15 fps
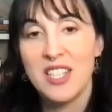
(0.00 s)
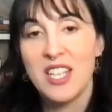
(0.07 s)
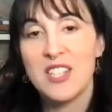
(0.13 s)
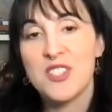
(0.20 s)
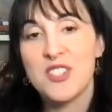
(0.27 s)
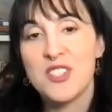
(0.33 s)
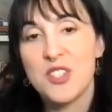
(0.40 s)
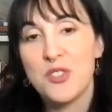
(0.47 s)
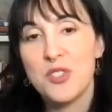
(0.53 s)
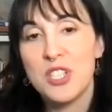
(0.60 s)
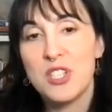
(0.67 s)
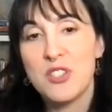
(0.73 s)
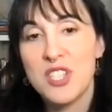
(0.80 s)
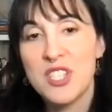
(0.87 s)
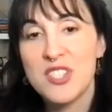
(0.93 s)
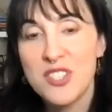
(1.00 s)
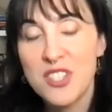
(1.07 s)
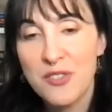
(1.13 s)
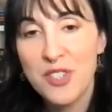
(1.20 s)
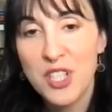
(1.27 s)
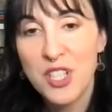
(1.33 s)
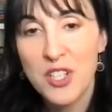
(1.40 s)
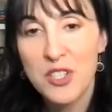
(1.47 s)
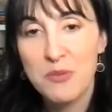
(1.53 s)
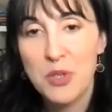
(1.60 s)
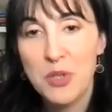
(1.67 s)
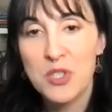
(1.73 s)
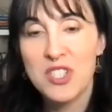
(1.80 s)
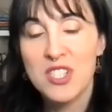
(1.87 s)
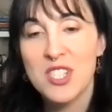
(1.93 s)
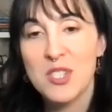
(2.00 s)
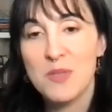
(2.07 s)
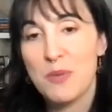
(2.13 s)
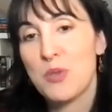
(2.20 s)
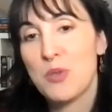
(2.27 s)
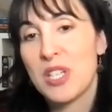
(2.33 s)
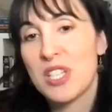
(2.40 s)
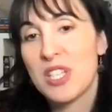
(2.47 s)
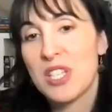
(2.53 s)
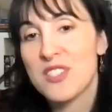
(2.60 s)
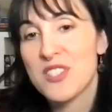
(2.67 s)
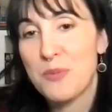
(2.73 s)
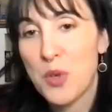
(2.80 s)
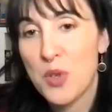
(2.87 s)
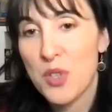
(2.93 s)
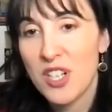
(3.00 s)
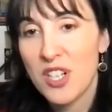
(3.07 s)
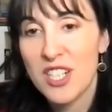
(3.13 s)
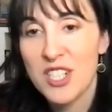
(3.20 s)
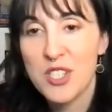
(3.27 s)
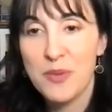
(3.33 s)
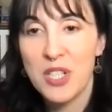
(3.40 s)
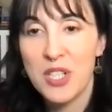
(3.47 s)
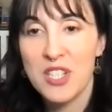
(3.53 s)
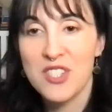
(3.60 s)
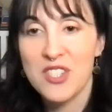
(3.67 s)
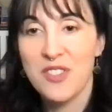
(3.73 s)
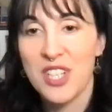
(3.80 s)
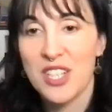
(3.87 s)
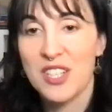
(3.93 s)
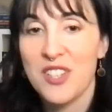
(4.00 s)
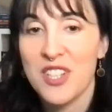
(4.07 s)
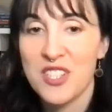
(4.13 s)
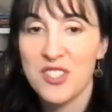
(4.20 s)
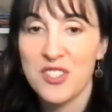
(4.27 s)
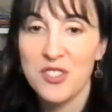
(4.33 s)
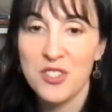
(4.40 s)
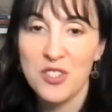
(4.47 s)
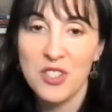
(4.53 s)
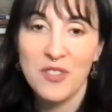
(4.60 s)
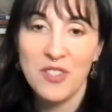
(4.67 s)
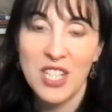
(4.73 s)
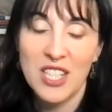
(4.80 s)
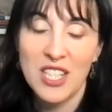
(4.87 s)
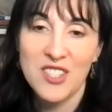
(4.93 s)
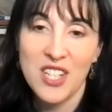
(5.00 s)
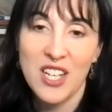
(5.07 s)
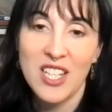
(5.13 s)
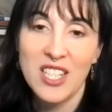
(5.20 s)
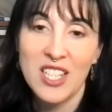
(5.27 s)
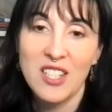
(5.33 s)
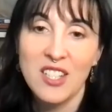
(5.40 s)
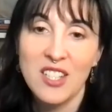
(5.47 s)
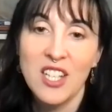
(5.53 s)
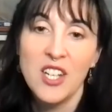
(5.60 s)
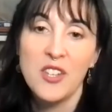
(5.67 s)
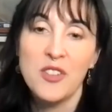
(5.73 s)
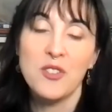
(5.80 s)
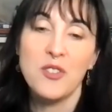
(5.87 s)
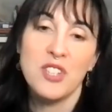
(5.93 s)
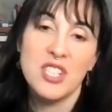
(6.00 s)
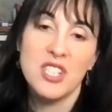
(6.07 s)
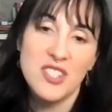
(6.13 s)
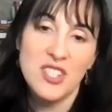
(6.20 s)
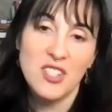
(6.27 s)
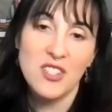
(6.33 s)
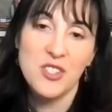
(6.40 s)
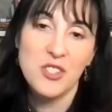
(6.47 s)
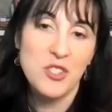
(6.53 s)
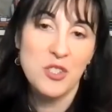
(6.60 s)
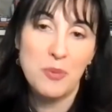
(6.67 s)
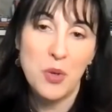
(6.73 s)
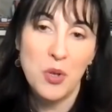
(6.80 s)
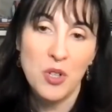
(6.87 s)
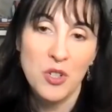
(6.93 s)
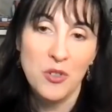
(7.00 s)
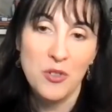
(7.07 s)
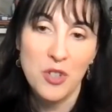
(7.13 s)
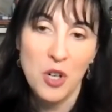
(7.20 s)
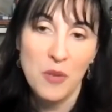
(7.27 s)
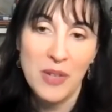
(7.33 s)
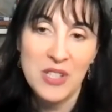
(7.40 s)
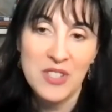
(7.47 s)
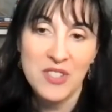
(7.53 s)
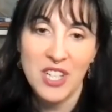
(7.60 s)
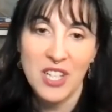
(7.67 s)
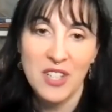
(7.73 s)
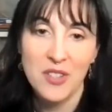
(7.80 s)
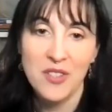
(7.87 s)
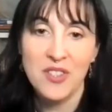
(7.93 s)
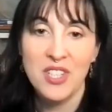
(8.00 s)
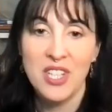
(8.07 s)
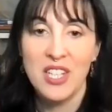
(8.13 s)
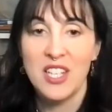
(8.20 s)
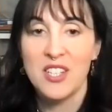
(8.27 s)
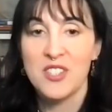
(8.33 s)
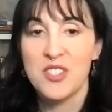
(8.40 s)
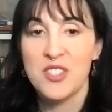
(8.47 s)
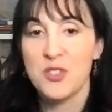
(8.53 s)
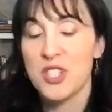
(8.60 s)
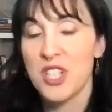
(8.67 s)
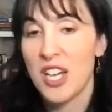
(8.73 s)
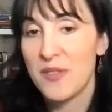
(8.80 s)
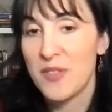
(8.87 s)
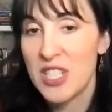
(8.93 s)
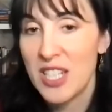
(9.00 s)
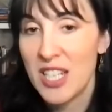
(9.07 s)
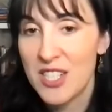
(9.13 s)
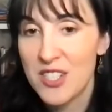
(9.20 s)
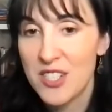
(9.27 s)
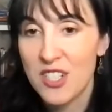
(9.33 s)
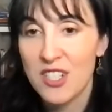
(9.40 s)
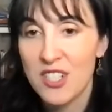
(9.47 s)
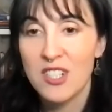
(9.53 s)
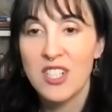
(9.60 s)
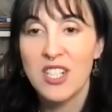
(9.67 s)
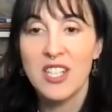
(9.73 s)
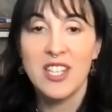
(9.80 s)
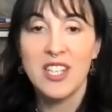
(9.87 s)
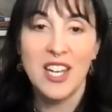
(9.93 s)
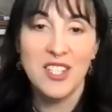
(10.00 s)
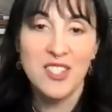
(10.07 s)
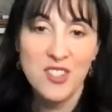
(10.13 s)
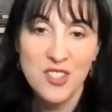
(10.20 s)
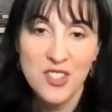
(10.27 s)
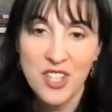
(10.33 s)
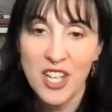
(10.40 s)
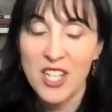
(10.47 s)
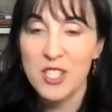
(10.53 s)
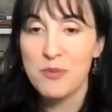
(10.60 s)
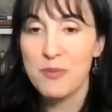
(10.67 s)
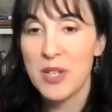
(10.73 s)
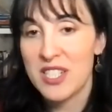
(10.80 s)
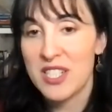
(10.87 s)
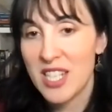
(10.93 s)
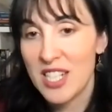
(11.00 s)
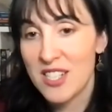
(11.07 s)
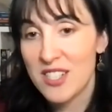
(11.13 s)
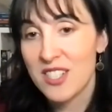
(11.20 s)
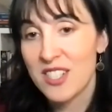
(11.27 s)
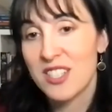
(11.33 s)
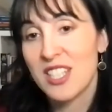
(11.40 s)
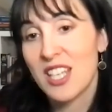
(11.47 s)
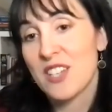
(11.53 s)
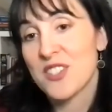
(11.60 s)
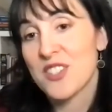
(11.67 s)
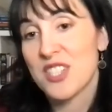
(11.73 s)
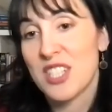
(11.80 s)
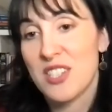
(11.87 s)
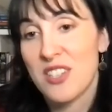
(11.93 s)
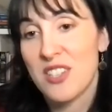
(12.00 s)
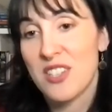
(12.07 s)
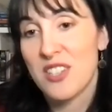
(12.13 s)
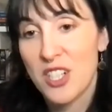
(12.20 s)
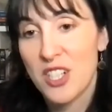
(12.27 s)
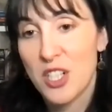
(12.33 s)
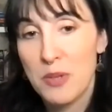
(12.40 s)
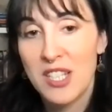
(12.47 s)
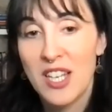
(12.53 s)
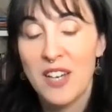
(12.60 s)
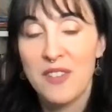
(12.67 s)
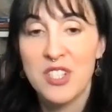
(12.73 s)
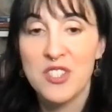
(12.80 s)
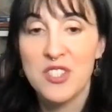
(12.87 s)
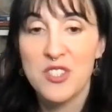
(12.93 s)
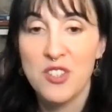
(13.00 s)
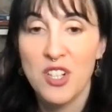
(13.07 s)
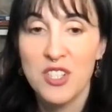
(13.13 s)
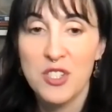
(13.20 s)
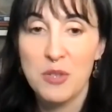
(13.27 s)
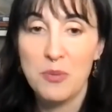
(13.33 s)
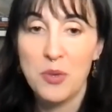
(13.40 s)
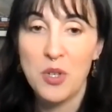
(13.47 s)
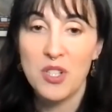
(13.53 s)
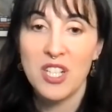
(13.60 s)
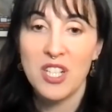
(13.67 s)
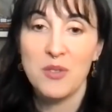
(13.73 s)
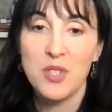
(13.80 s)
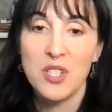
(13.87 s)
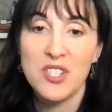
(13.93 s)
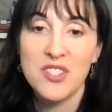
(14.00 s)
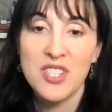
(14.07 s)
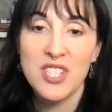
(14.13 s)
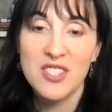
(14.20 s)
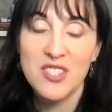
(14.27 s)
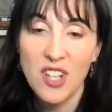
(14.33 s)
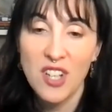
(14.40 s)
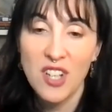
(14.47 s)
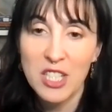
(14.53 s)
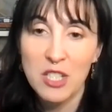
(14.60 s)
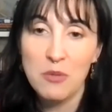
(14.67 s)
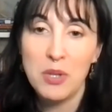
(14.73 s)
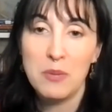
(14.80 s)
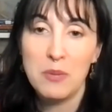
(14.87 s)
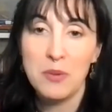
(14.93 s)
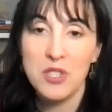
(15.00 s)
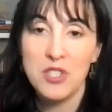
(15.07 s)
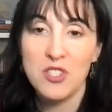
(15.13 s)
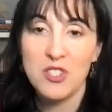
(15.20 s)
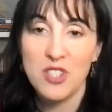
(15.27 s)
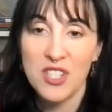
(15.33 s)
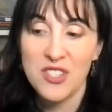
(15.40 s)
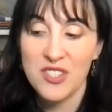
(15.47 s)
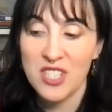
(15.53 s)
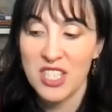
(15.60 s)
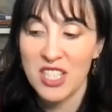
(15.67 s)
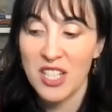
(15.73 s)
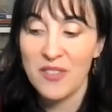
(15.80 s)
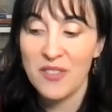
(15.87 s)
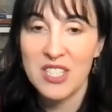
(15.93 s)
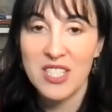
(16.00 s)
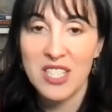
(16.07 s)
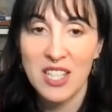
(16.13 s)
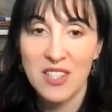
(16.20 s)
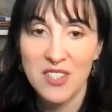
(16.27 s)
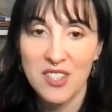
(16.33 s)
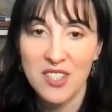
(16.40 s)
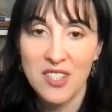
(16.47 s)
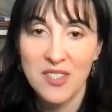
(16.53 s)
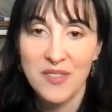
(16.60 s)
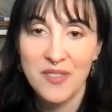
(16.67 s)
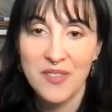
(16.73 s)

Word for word: And so, you know, these are difficult emotions, but we can support our experience of ecological grief and anxiety through things that also support overall mental health. So time in nature, exercise, meditation, counseling and therapy, having strong support networks, and talking to people you trust and coming together.